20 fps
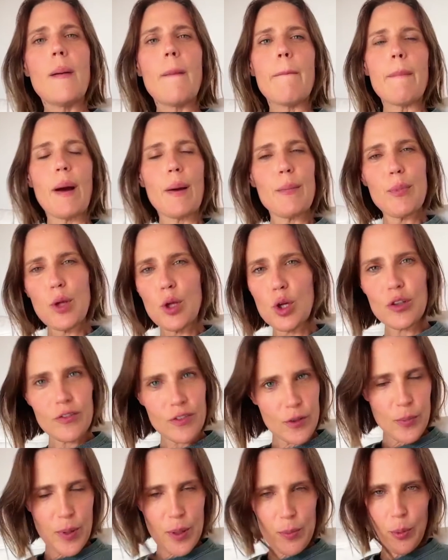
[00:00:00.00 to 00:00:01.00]
My
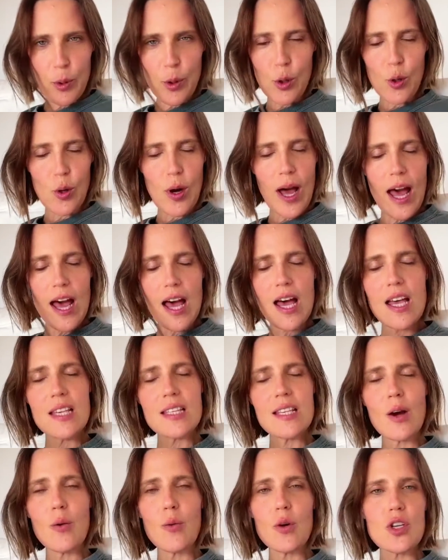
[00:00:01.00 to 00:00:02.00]
beautiful people,
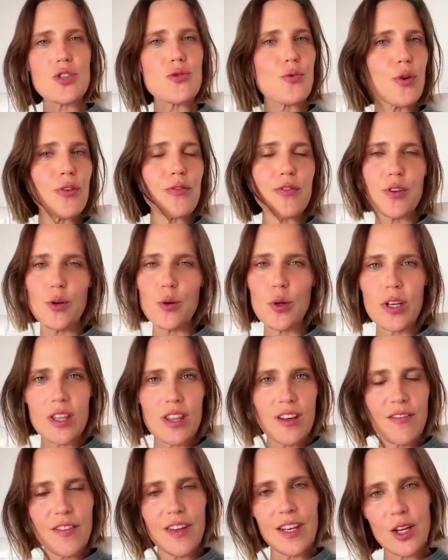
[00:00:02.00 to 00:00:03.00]
as I was
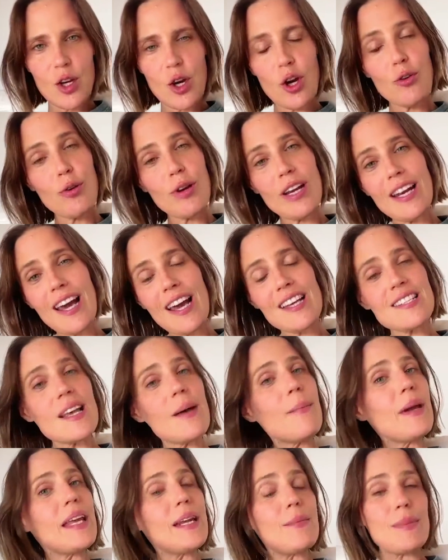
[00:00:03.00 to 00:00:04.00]
reviewing the video, I realized
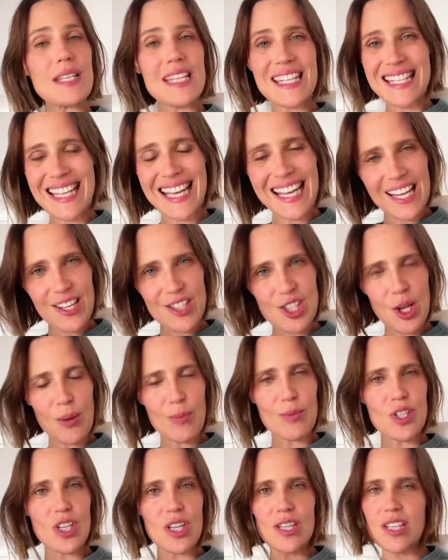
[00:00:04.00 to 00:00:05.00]
I made a mistake. So
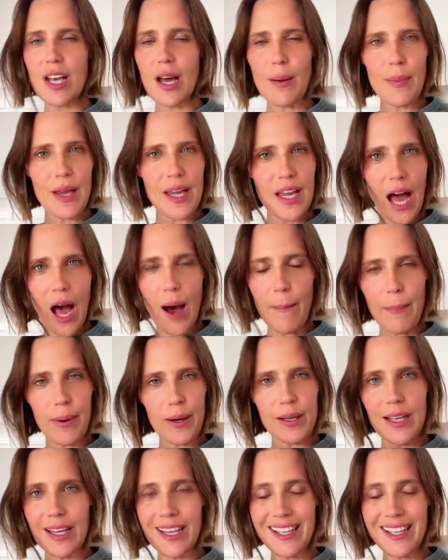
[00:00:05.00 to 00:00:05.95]
I'm just coming up